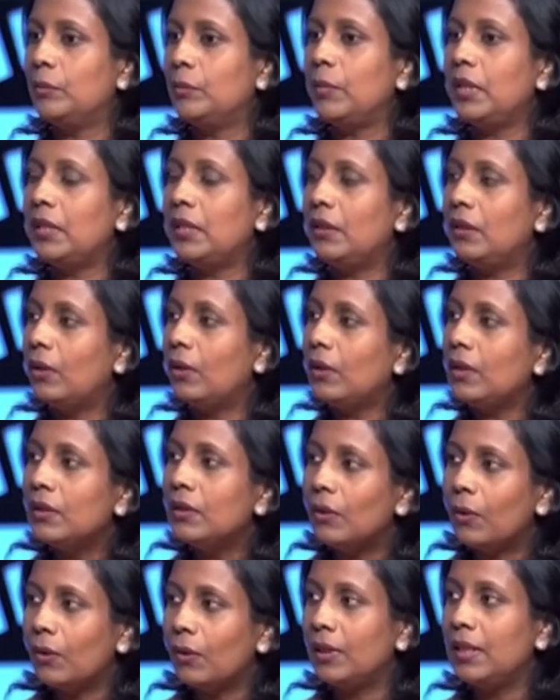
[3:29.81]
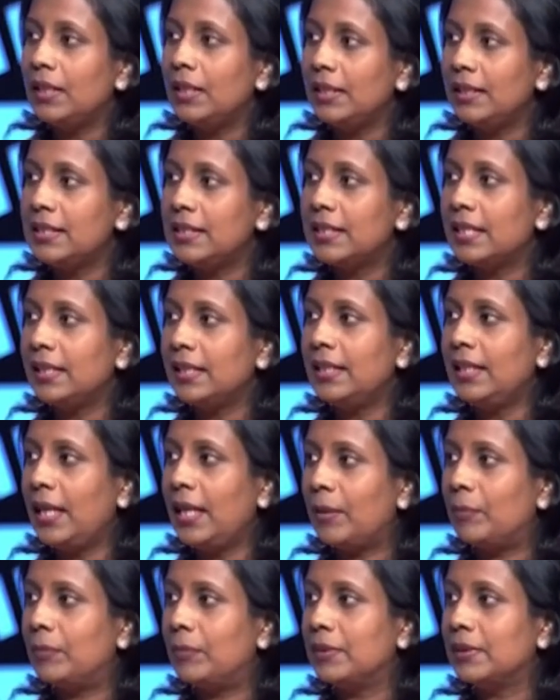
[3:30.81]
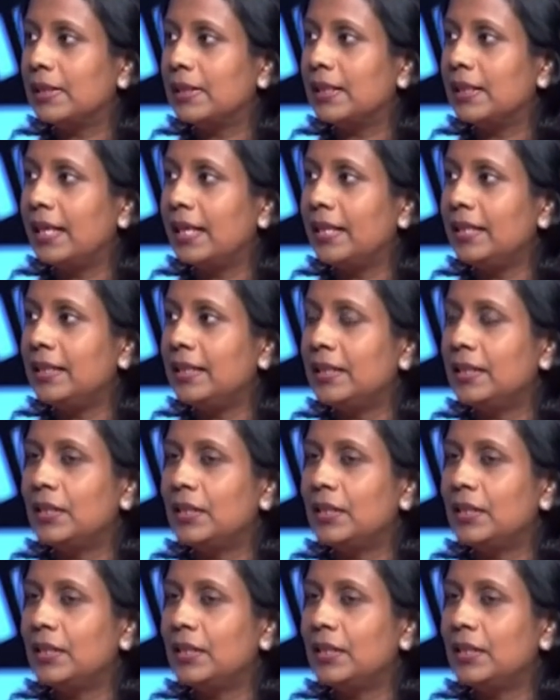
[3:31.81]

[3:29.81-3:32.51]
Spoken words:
but not only inside the lab, right?